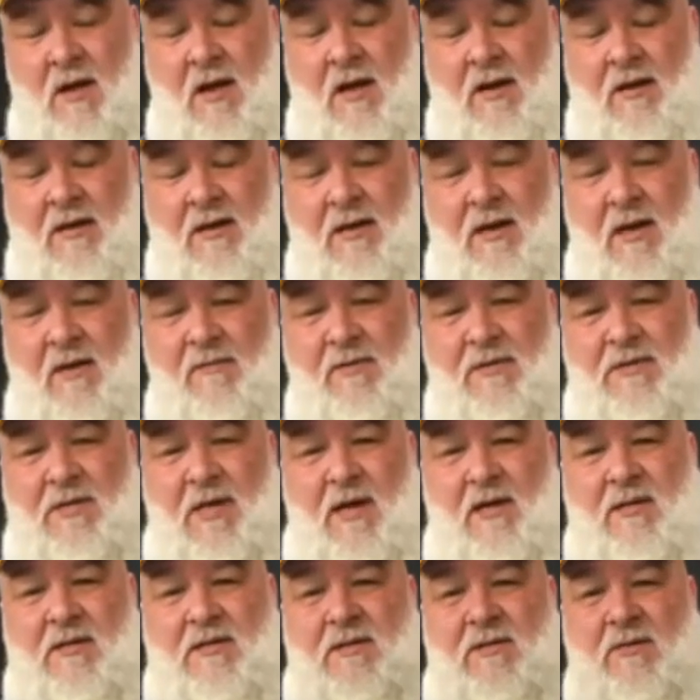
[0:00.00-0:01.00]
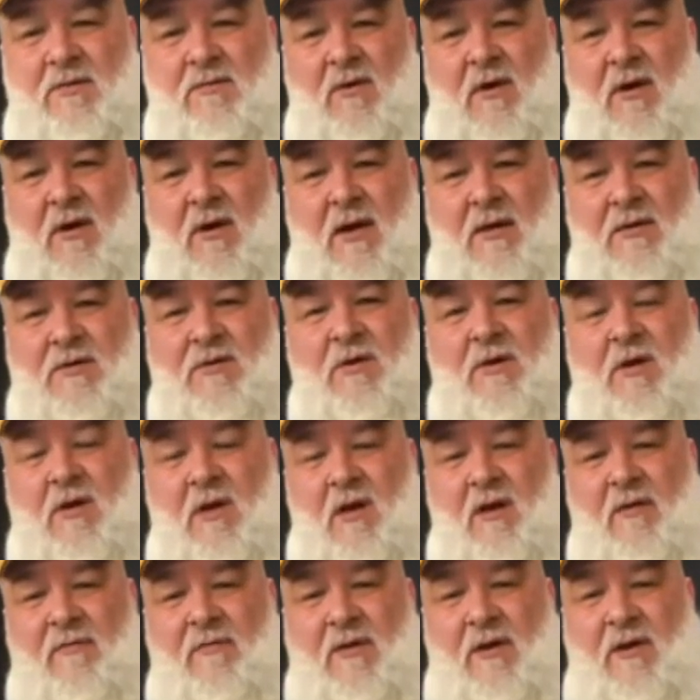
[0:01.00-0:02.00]
I didn't have a chance to, uh, I took a
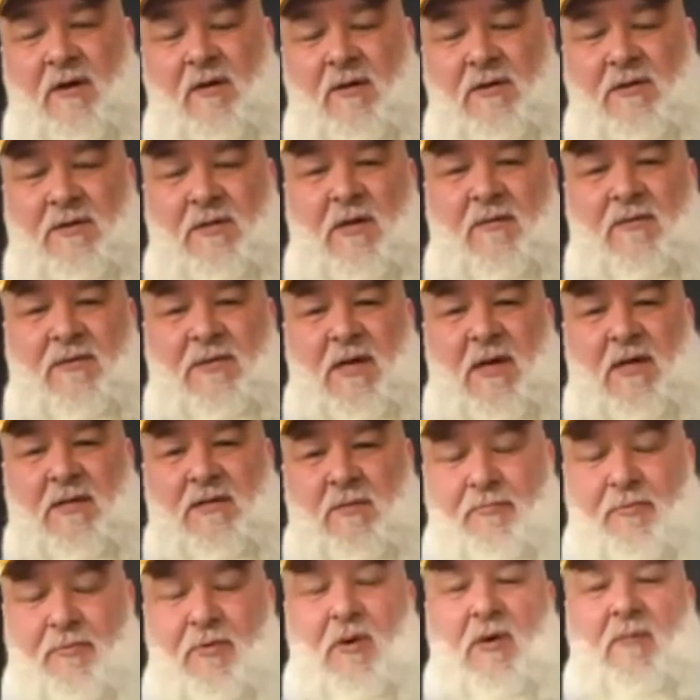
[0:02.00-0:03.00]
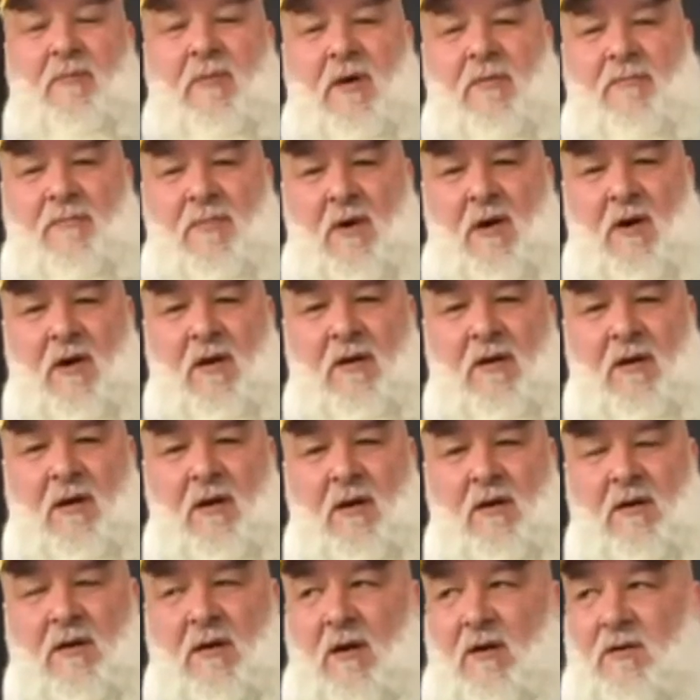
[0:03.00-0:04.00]
lot of video. I just didn't have a chance to put them up on,
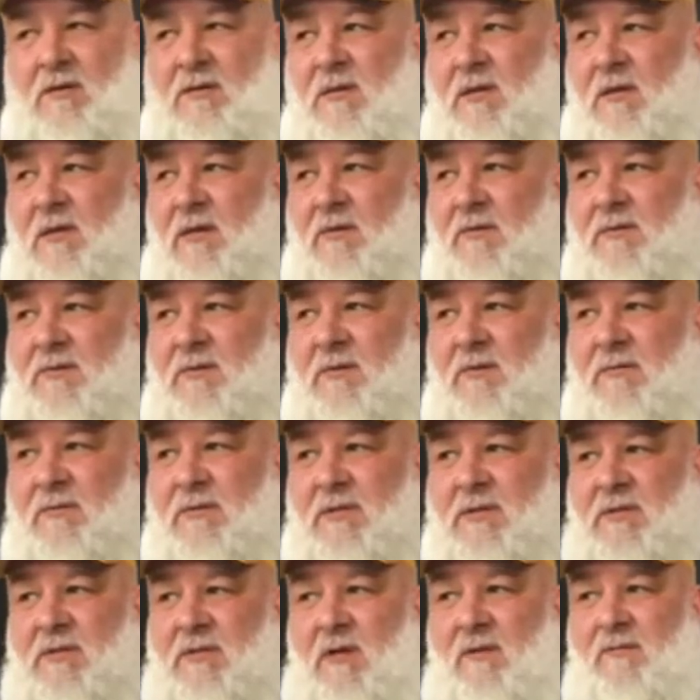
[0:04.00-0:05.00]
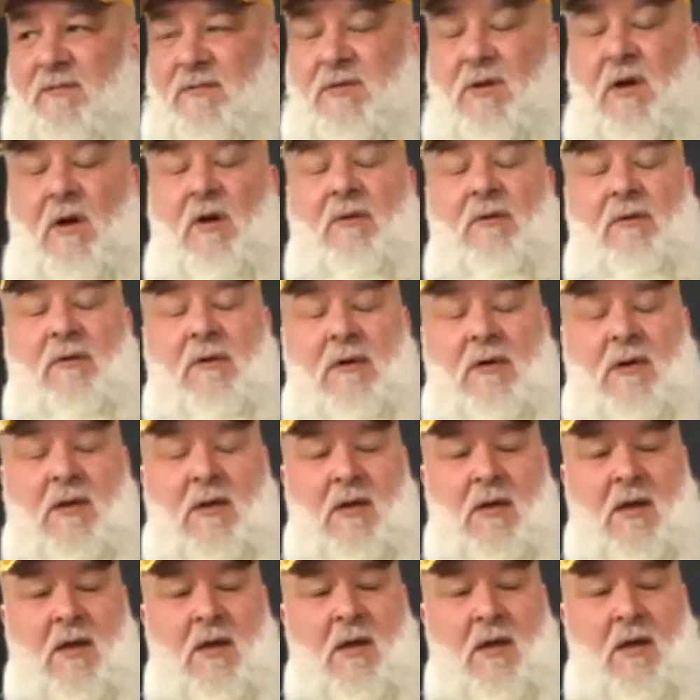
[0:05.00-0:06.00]
onto the YouTubes and stuff. So
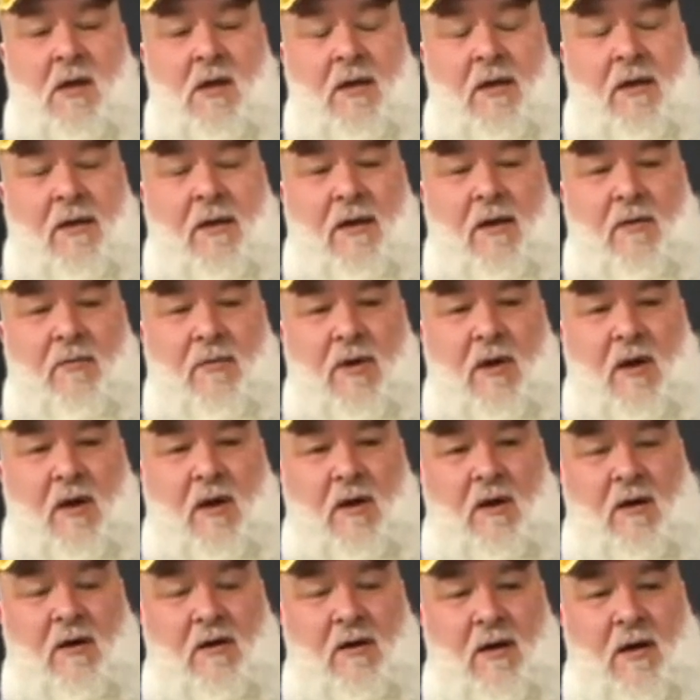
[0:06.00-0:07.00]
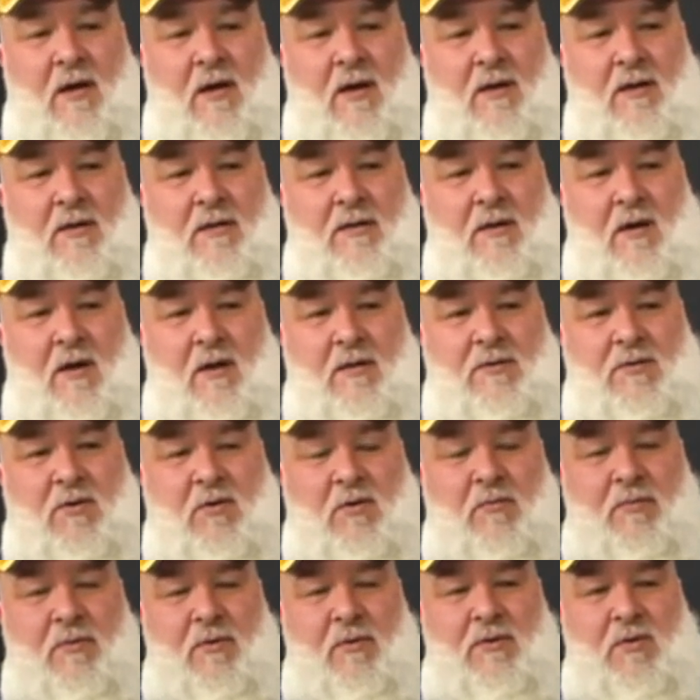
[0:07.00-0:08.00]
uh, here we are, uh,
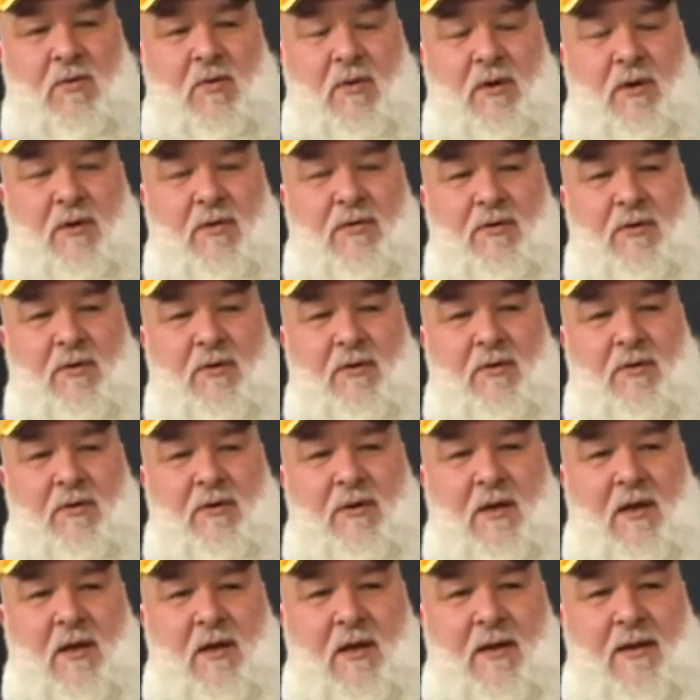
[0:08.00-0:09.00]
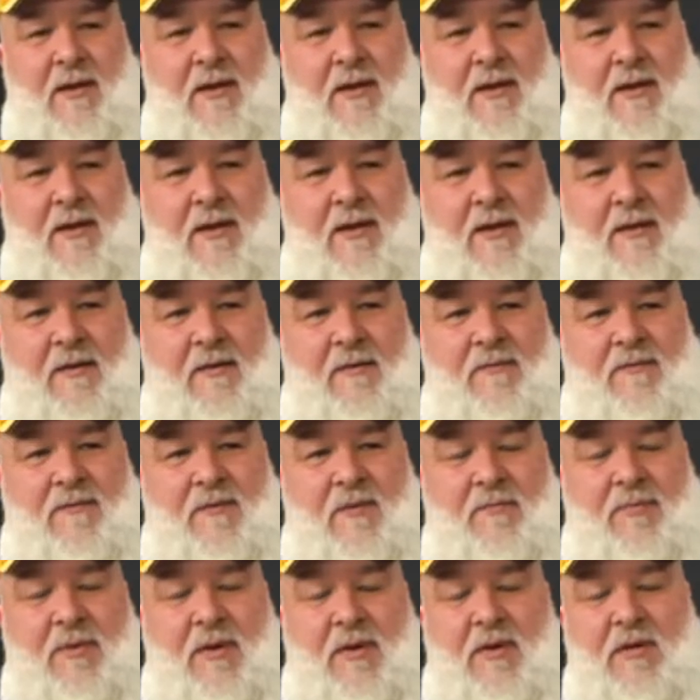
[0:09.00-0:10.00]
October 23rd. I've
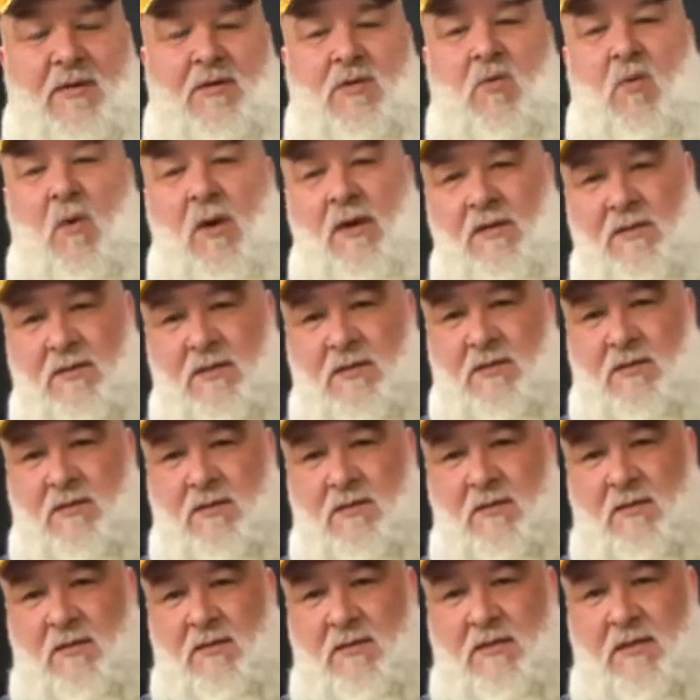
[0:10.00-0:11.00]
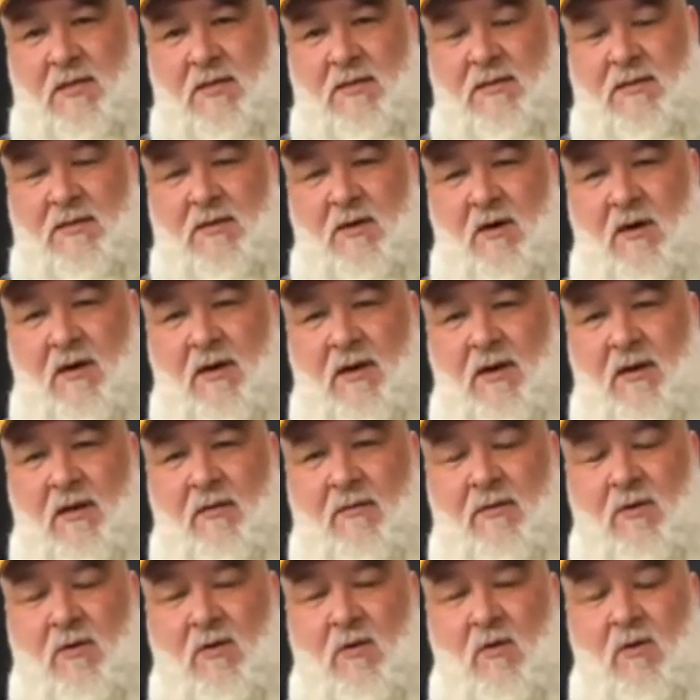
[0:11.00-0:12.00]
competed twice since
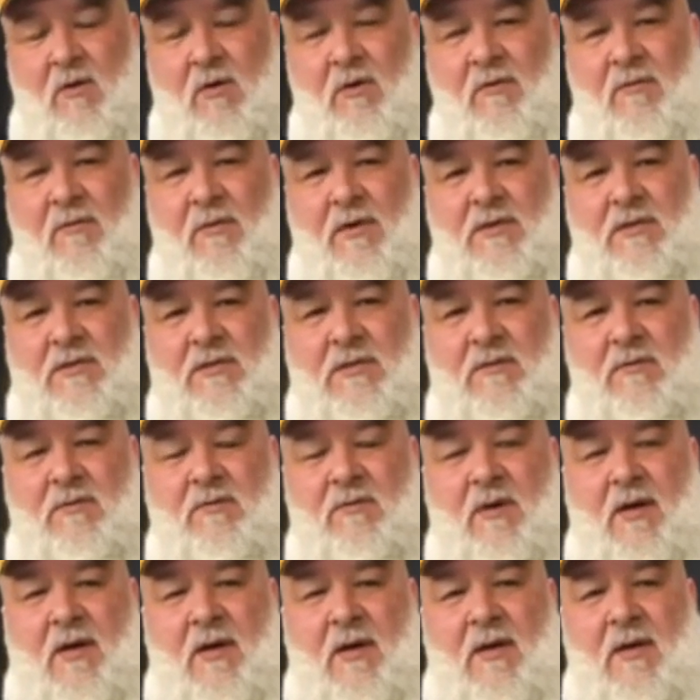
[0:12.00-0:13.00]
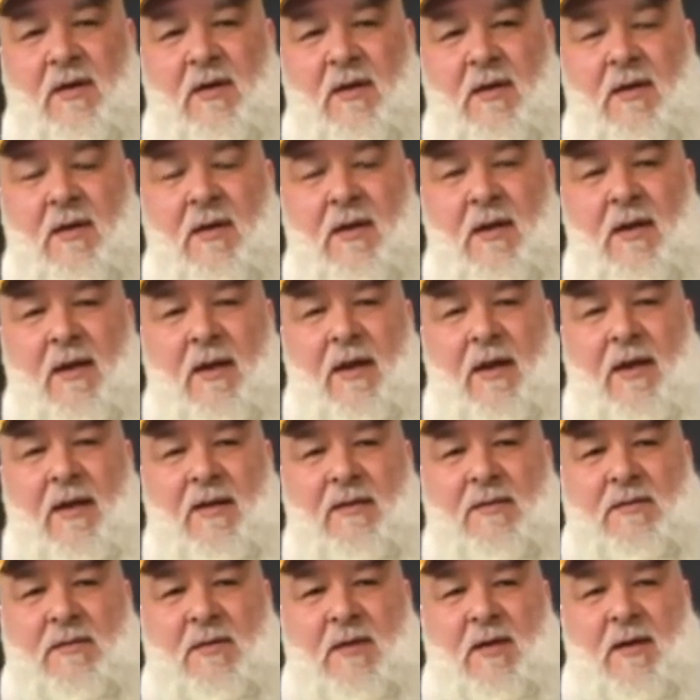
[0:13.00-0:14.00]
starting. The goal was to uh,
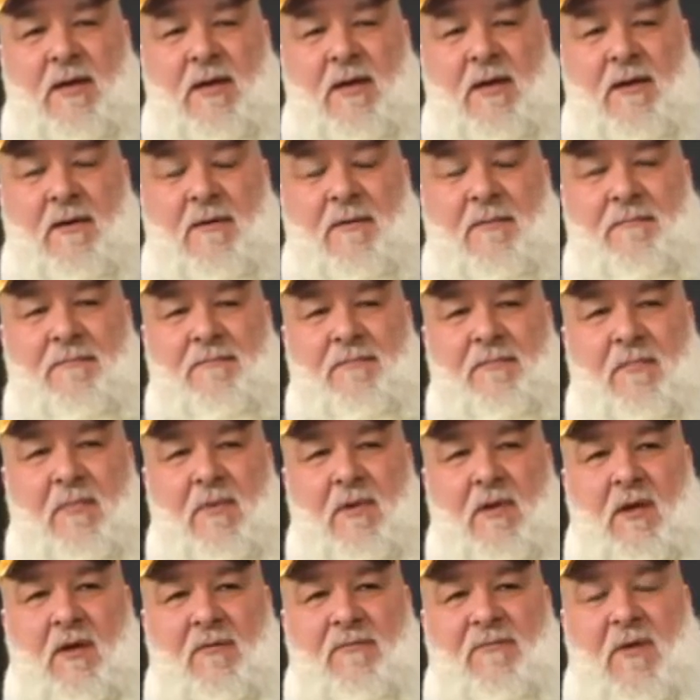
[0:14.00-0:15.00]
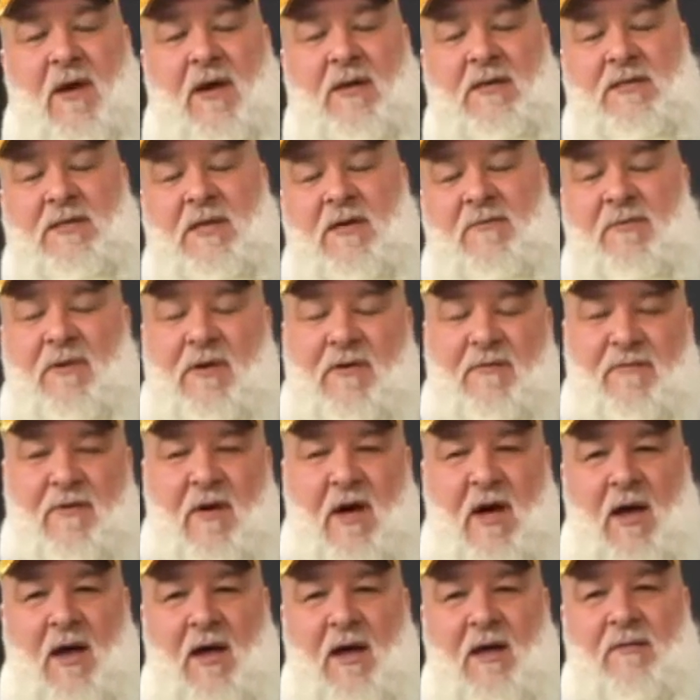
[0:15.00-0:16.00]
hit um, a
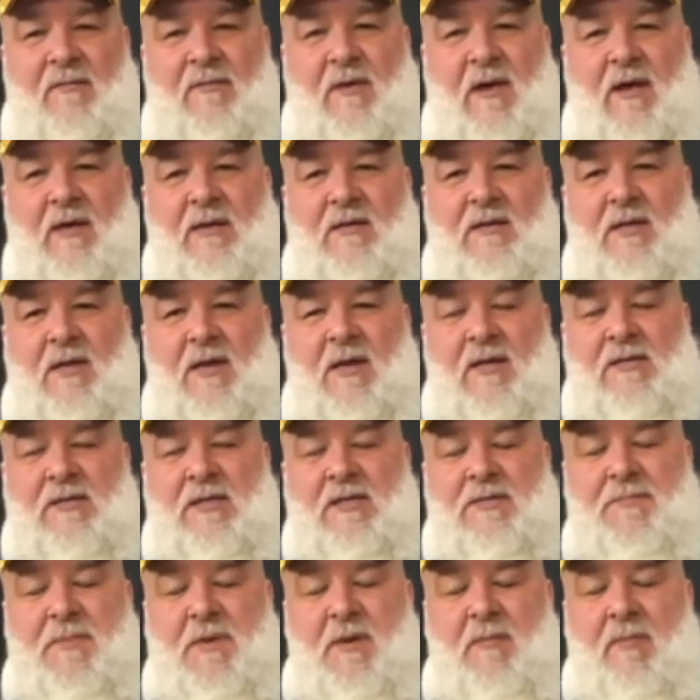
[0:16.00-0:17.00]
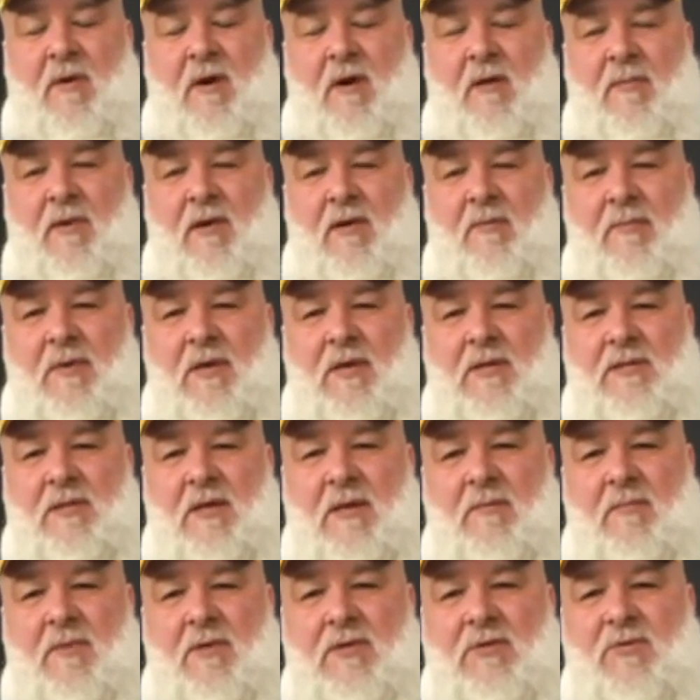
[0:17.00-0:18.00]
575 at the SSP barbell meet
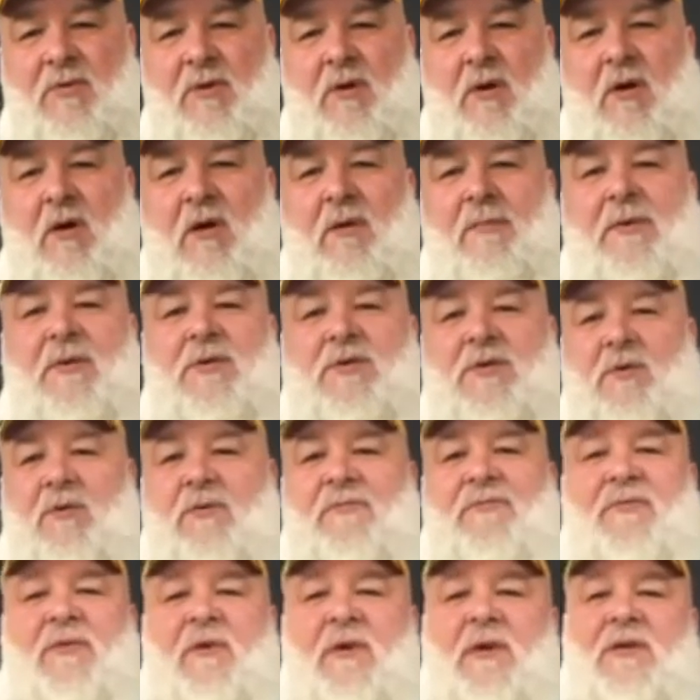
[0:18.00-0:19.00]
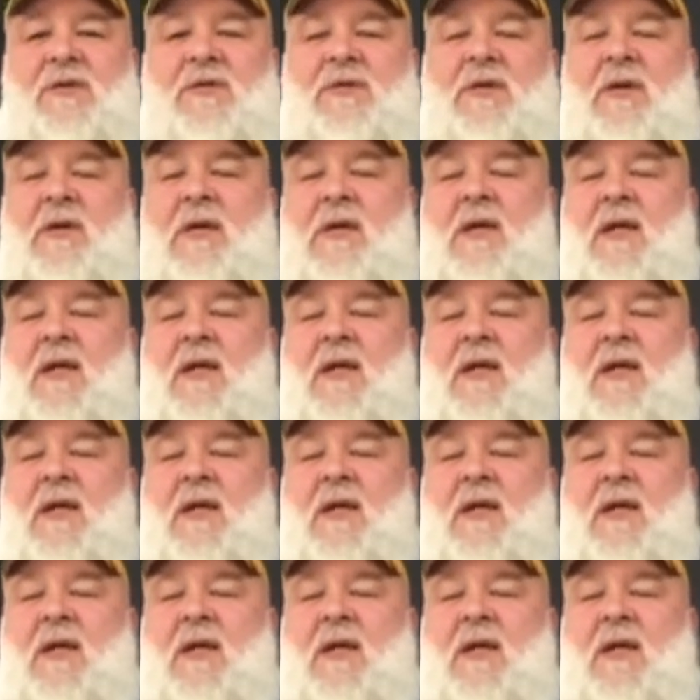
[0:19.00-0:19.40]
in Montreal. I'm going to show the footage.